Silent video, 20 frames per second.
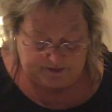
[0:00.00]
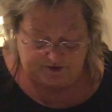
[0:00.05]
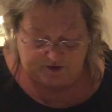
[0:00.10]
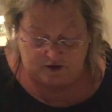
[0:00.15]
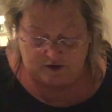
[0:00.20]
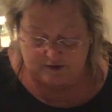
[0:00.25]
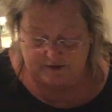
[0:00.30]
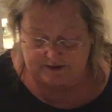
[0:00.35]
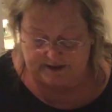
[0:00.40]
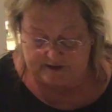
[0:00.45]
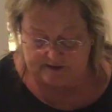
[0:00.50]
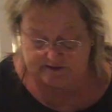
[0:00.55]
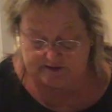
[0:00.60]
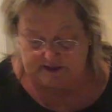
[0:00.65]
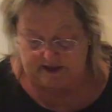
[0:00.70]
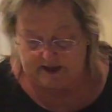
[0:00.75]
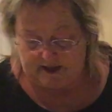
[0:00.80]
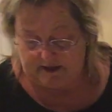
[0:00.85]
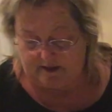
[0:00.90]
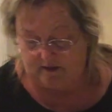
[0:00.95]
with cookies
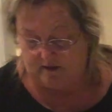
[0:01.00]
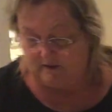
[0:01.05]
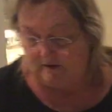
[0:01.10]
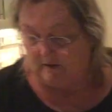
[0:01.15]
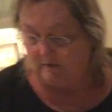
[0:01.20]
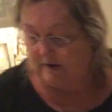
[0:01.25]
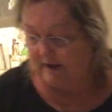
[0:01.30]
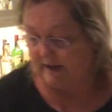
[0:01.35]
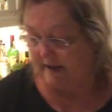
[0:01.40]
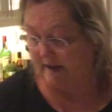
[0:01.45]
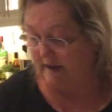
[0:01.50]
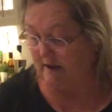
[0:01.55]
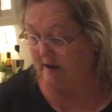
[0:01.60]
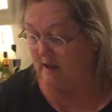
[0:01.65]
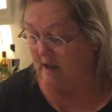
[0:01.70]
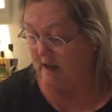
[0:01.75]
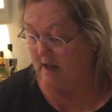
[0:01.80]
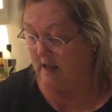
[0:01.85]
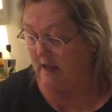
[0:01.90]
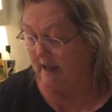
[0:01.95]
again, okay?
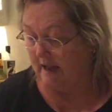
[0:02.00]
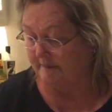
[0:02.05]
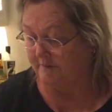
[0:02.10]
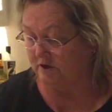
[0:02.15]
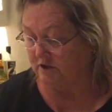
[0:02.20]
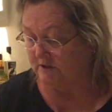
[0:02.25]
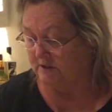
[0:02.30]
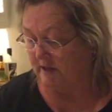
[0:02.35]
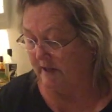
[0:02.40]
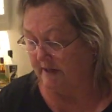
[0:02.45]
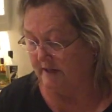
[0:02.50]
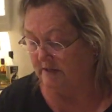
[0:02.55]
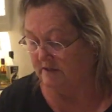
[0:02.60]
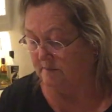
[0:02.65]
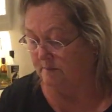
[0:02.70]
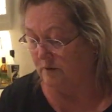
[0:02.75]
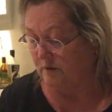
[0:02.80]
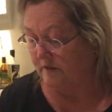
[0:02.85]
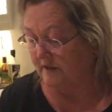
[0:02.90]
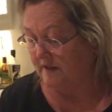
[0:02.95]
I'm just kind of
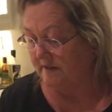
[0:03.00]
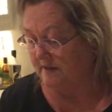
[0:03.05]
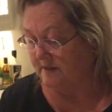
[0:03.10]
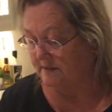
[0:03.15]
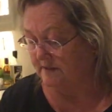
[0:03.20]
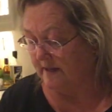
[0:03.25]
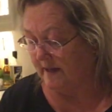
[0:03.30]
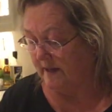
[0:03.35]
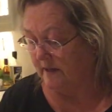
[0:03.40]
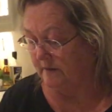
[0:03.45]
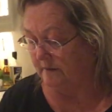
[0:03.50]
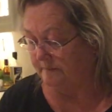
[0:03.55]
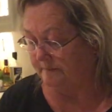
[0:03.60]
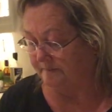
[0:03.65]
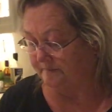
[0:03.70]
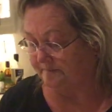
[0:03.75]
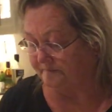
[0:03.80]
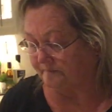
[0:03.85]
smoothing this out.